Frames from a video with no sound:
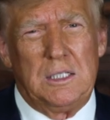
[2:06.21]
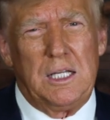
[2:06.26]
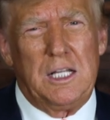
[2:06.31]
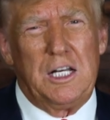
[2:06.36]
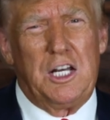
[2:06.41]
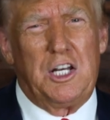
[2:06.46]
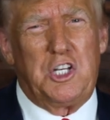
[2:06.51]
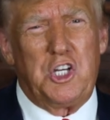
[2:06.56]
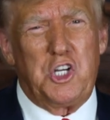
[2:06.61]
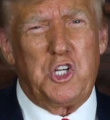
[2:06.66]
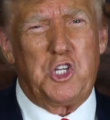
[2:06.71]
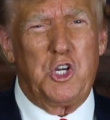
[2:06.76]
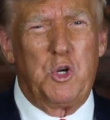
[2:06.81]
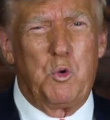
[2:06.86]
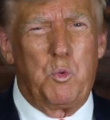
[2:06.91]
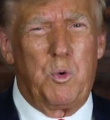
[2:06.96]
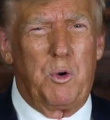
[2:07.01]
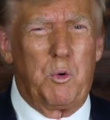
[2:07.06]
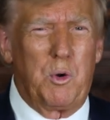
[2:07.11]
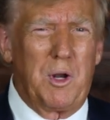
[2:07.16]
In
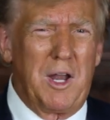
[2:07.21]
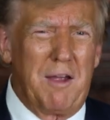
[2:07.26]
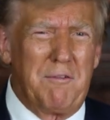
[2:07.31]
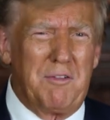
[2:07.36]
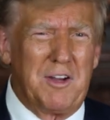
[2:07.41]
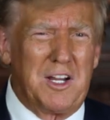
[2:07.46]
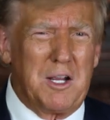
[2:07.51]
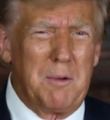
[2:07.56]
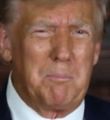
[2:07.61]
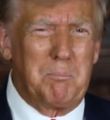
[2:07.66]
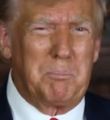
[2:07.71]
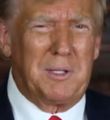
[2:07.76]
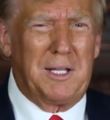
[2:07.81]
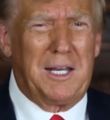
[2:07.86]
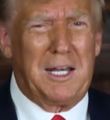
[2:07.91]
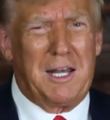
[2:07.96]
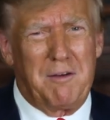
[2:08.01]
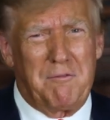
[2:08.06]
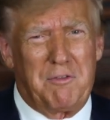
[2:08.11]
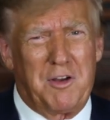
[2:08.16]
addition, we will have a
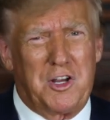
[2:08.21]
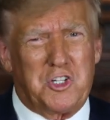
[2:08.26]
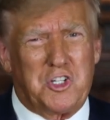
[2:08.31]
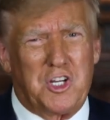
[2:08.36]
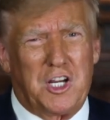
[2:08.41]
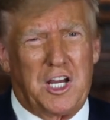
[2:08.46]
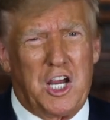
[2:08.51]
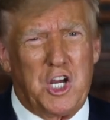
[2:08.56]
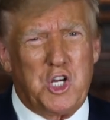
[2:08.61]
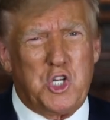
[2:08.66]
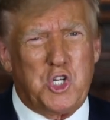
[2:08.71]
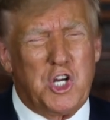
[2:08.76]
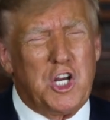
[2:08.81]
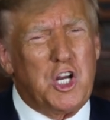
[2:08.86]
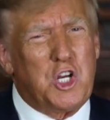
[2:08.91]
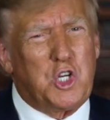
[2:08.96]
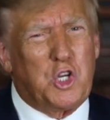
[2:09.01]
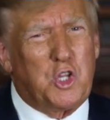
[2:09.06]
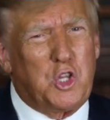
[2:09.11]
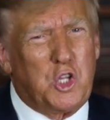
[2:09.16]
complete investigation
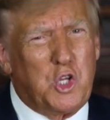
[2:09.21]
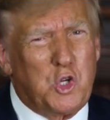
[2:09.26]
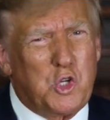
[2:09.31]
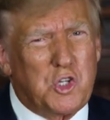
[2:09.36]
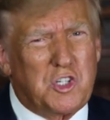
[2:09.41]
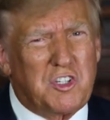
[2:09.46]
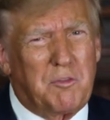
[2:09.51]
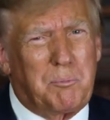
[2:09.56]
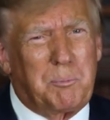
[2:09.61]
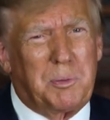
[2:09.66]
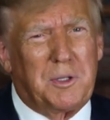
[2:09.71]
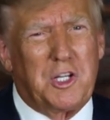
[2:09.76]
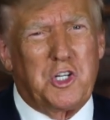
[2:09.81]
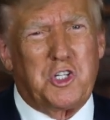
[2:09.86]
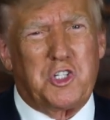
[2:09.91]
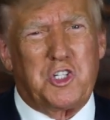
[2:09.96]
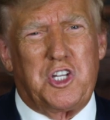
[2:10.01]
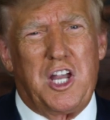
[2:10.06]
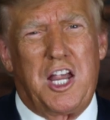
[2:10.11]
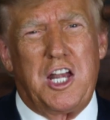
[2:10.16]
into the use of
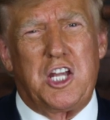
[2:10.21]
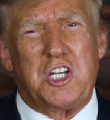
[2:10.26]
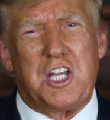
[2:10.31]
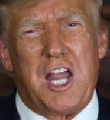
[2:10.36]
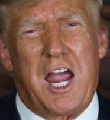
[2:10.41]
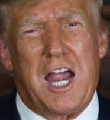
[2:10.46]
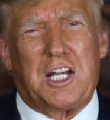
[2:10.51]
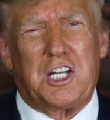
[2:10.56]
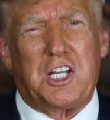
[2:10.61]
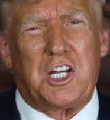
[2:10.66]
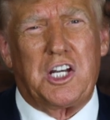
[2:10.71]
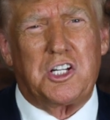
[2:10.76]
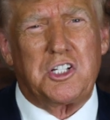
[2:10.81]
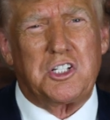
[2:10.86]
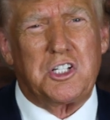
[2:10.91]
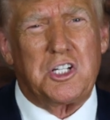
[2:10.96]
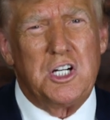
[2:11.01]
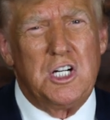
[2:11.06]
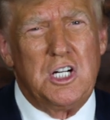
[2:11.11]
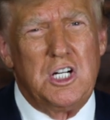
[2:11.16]
police state
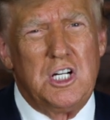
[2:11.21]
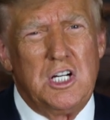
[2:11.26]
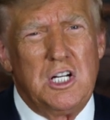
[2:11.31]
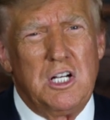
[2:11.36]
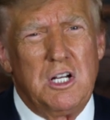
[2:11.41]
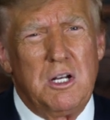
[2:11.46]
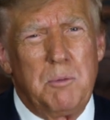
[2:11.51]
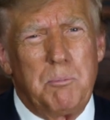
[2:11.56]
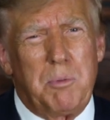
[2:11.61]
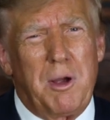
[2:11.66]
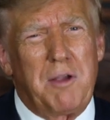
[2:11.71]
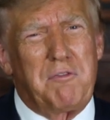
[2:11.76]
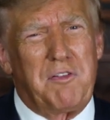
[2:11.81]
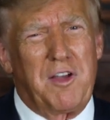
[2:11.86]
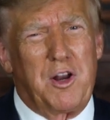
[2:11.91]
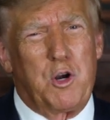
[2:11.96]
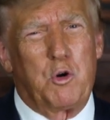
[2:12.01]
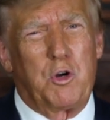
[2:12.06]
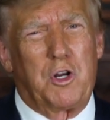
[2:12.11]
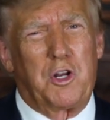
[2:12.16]
tactics by
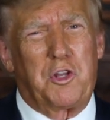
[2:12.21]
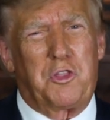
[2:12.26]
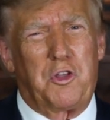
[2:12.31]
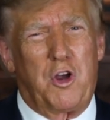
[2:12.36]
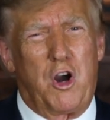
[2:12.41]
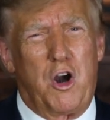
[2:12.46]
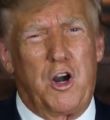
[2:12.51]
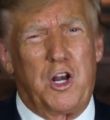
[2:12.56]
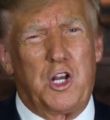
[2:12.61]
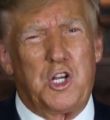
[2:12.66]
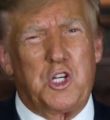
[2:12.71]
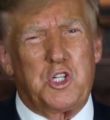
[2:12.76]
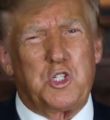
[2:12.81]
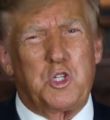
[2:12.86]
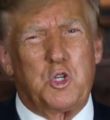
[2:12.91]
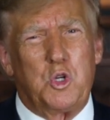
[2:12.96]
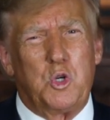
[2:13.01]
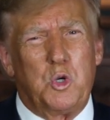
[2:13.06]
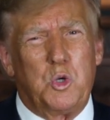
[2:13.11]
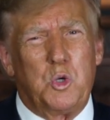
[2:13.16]
federal authorities
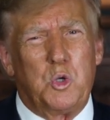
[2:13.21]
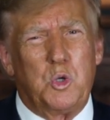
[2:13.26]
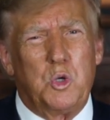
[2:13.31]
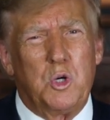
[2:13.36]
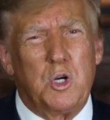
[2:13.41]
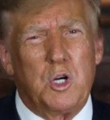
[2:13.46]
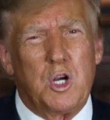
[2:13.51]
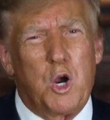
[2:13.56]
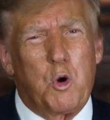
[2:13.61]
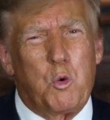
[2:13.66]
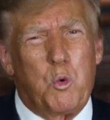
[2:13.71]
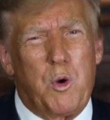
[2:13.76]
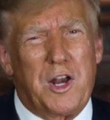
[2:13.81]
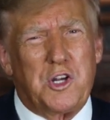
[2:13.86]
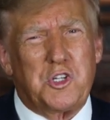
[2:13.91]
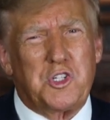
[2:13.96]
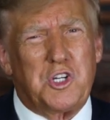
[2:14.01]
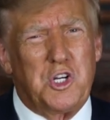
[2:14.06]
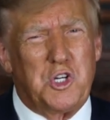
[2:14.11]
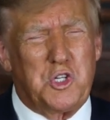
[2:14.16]
to
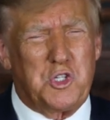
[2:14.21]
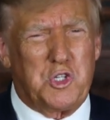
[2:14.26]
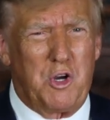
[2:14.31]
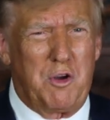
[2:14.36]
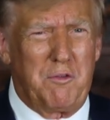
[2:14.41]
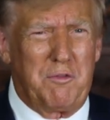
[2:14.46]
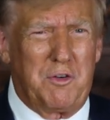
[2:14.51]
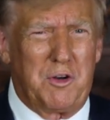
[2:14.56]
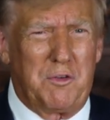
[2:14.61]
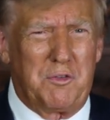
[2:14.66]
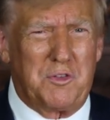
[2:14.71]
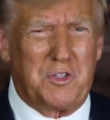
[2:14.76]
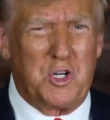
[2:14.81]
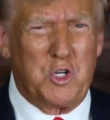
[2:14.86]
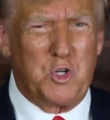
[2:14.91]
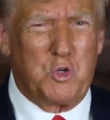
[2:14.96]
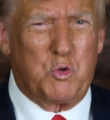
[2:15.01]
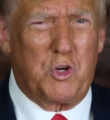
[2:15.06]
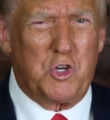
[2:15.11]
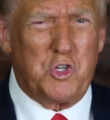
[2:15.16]
arrest conservatives
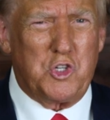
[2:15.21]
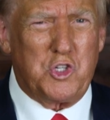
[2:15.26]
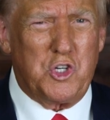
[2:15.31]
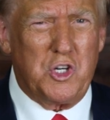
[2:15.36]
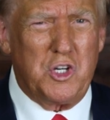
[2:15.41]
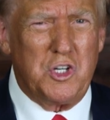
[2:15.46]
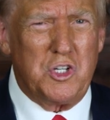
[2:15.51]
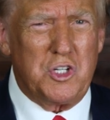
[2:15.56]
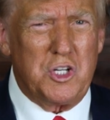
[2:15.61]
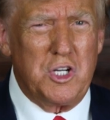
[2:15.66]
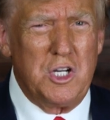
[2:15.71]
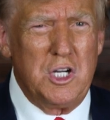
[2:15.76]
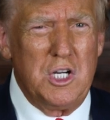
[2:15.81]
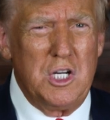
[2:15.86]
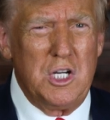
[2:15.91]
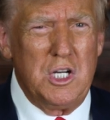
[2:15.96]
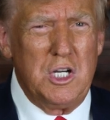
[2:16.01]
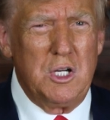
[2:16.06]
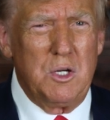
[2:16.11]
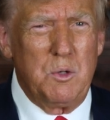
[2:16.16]
and Christians.
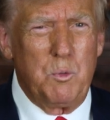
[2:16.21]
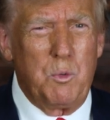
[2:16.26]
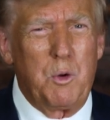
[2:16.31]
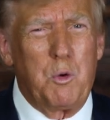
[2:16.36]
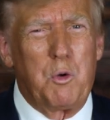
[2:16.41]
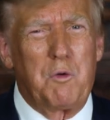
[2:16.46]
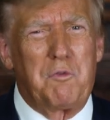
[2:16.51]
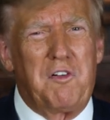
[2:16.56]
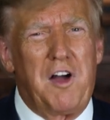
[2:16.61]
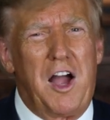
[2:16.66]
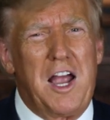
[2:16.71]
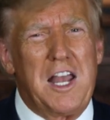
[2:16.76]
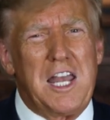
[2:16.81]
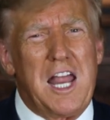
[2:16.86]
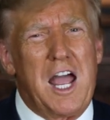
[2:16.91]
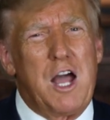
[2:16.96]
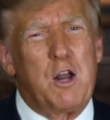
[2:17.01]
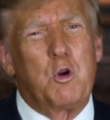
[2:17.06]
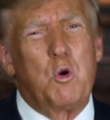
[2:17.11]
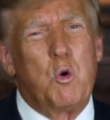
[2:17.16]
We will find
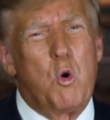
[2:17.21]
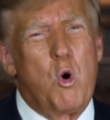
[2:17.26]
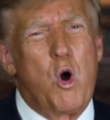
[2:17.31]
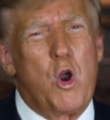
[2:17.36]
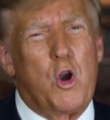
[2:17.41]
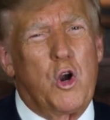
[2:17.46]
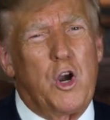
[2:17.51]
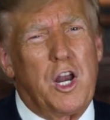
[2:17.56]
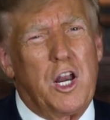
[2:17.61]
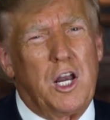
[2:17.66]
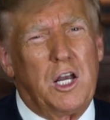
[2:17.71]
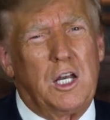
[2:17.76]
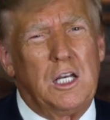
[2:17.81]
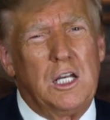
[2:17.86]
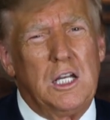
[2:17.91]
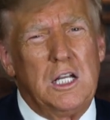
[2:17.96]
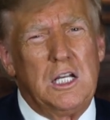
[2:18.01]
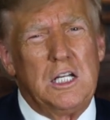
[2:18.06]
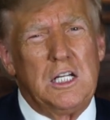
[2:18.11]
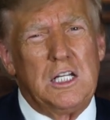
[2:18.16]
out who ordered it,
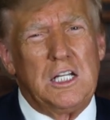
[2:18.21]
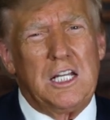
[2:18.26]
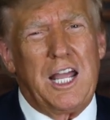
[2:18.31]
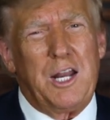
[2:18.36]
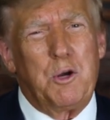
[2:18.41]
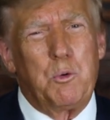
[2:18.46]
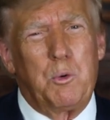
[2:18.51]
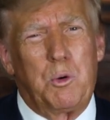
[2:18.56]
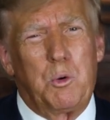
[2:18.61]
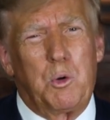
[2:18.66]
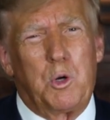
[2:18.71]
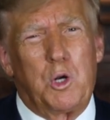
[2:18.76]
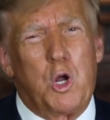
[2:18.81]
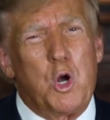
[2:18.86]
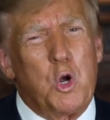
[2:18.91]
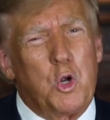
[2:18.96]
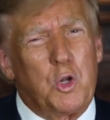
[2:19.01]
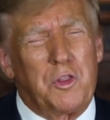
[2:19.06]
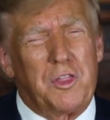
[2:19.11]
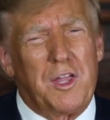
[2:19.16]
and we will
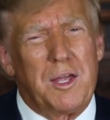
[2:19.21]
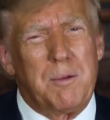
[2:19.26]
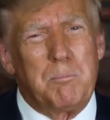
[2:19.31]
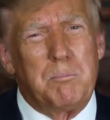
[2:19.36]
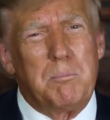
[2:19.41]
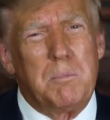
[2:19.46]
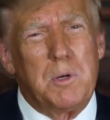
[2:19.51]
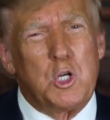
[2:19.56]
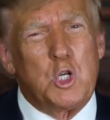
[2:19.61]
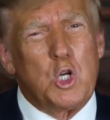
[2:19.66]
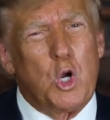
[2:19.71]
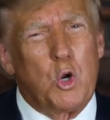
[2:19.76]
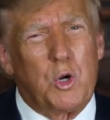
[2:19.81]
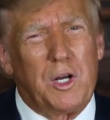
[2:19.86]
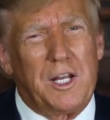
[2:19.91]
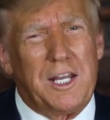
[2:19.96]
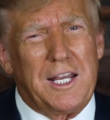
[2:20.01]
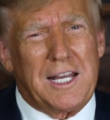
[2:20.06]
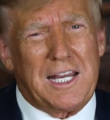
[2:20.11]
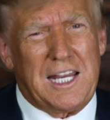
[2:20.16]
hold them
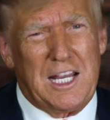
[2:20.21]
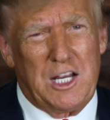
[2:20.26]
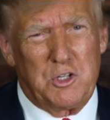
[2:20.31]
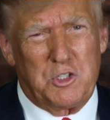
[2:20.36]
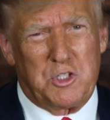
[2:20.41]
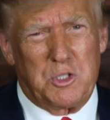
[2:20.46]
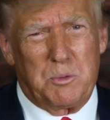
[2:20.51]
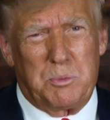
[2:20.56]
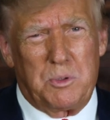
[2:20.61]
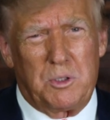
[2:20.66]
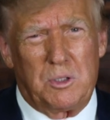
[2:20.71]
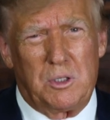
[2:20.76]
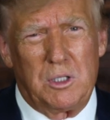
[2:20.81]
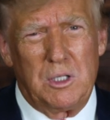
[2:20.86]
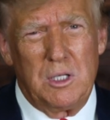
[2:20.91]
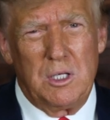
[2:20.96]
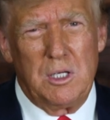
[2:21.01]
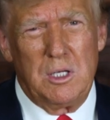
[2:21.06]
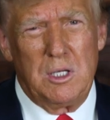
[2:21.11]
totally accountable.